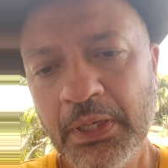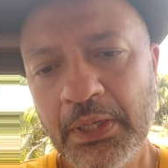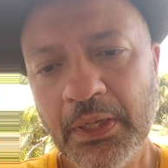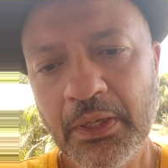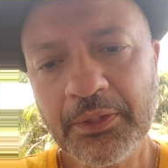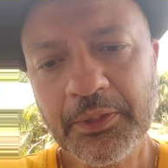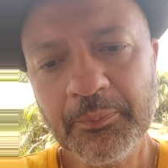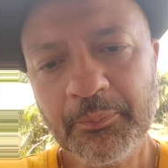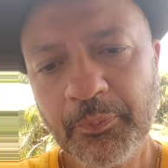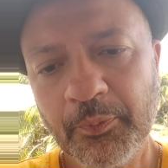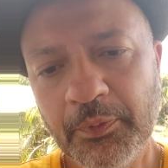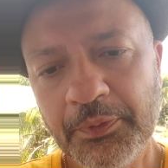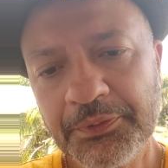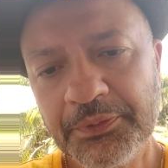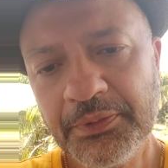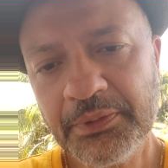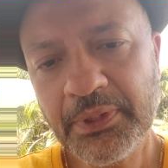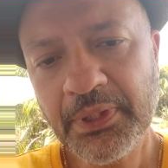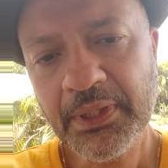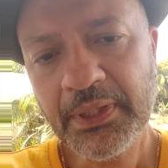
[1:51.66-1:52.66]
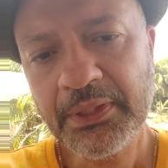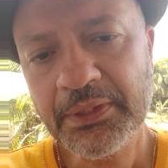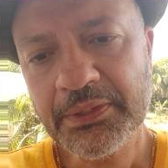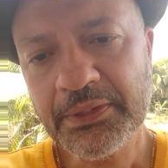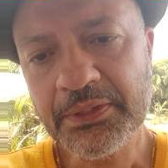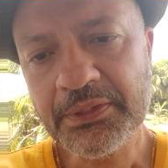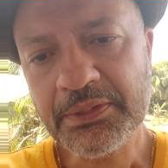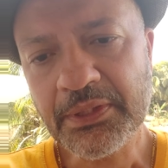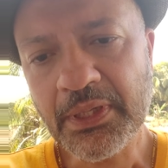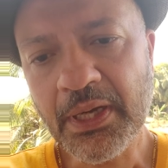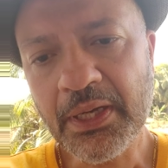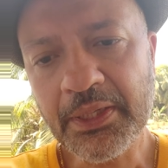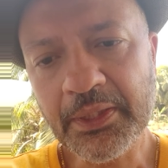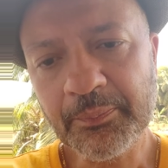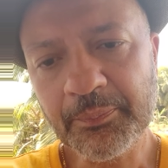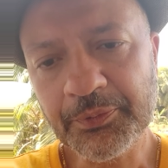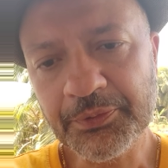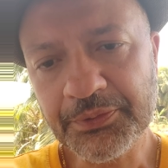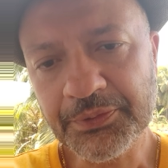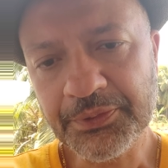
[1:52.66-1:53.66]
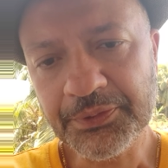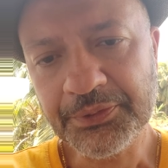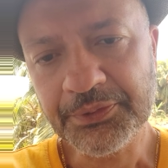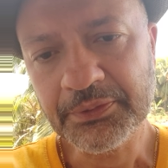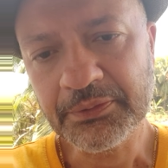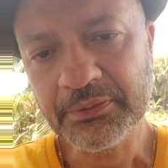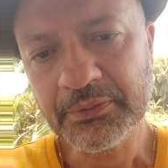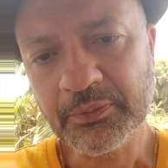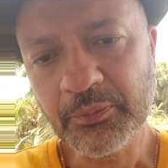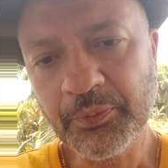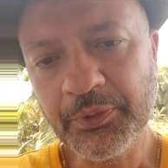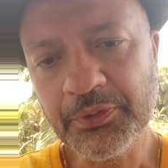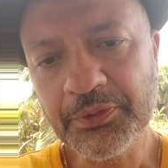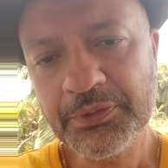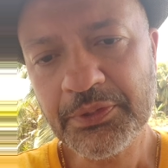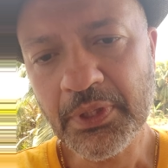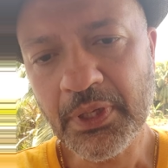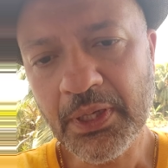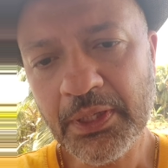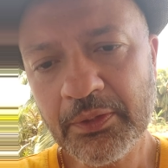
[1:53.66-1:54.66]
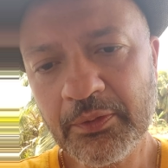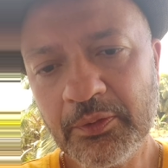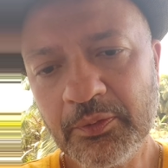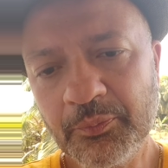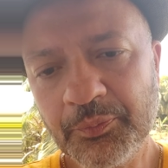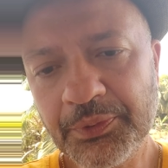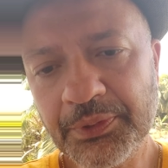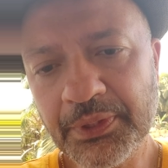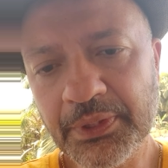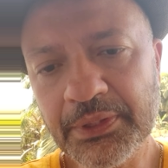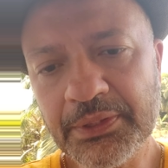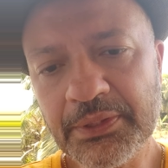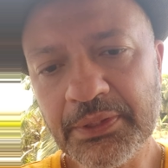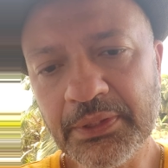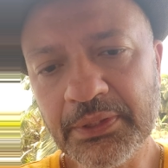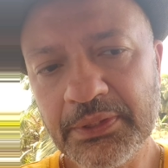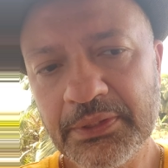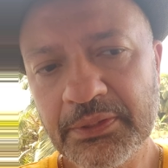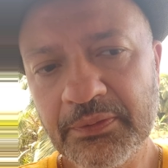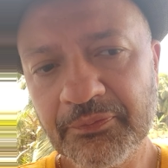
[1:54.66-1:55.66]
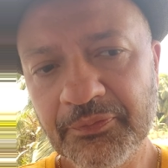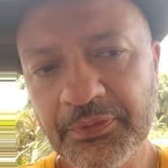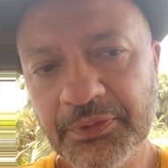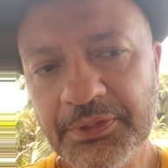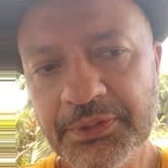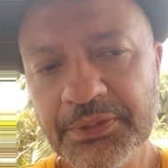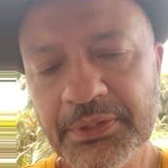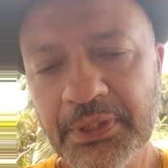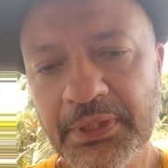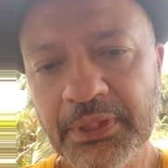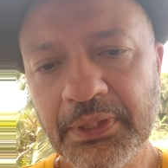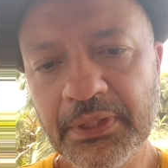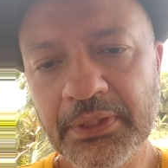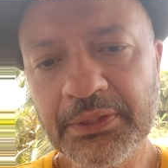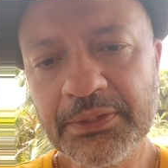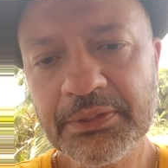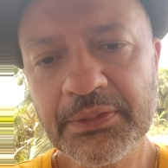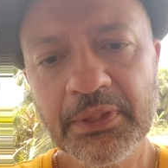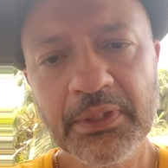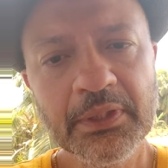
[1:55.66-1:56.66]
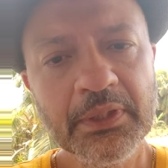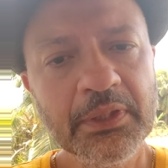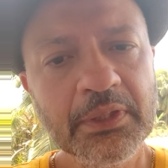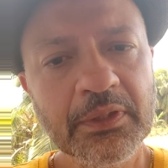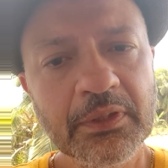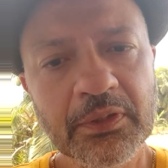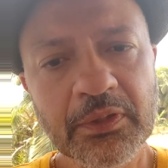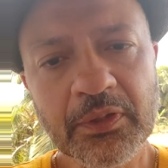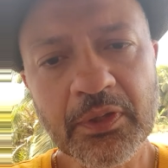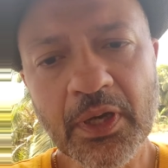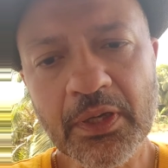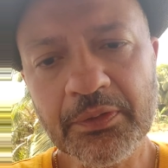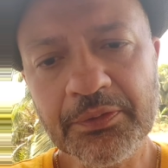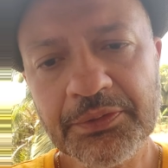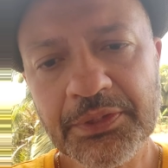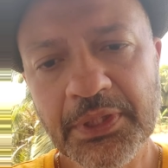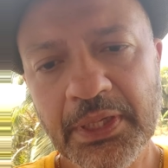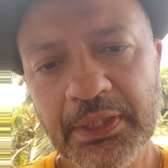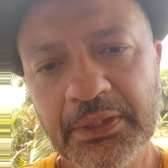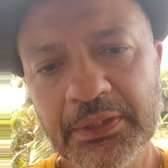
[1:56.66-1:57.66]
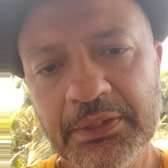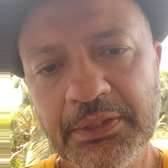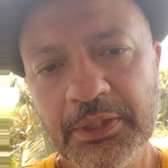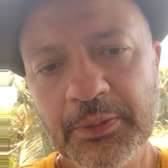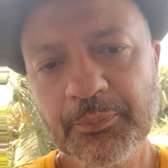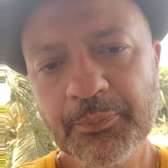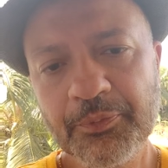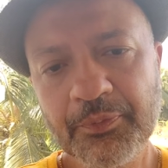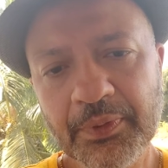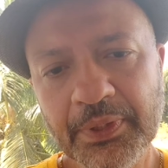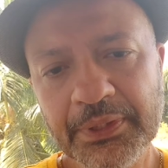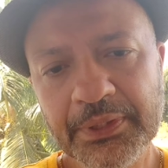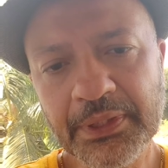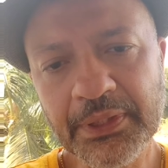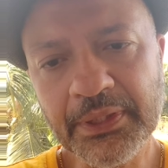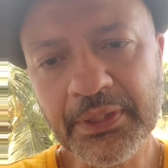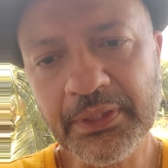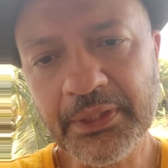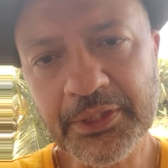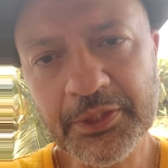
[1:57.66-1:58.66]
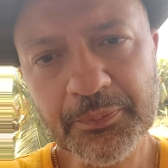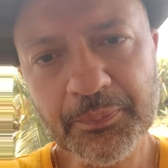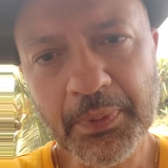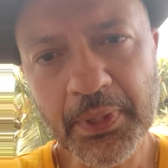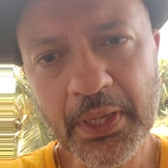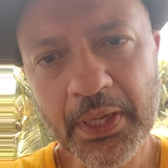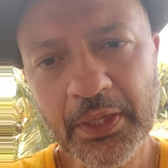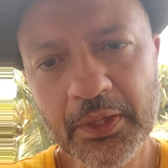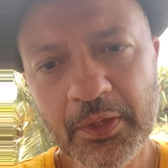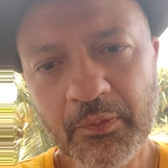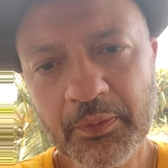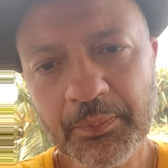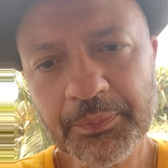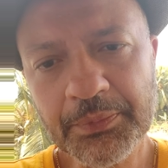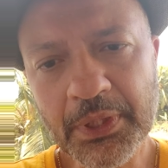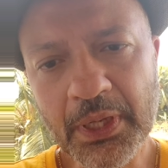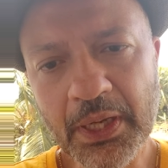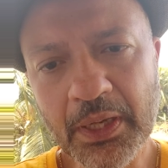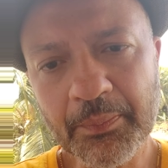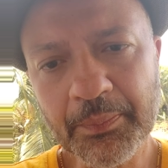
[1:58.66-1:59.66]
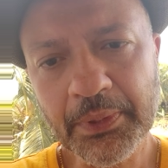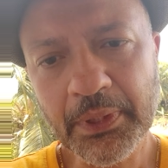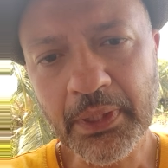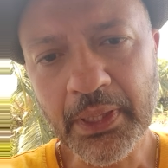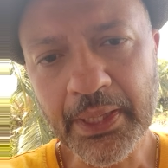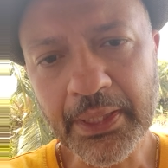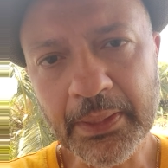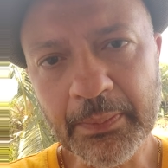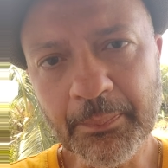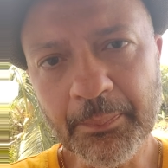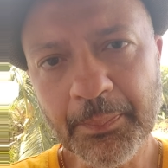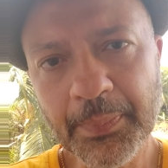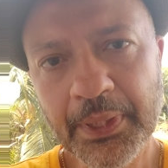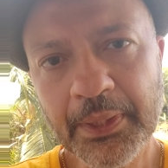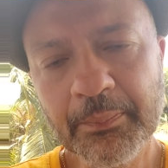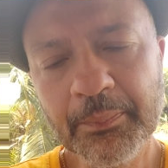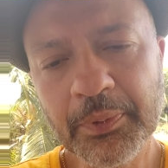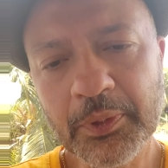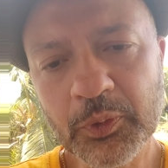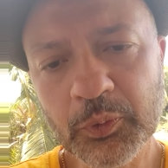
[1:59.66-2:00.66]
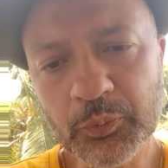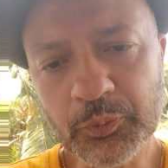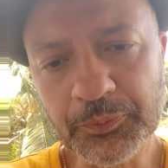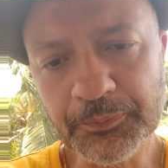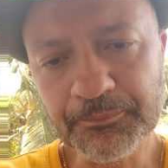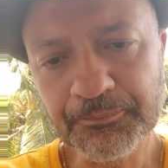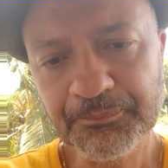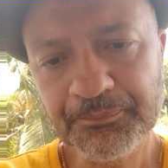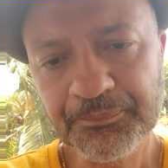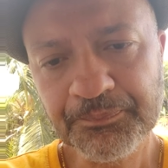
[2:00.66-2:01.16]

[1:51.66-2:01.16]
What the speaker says: Now the important thing is the starting position. When you start on with this is, the first thing is, you got to take a deep breath in, expand your abdomen like a big balloon.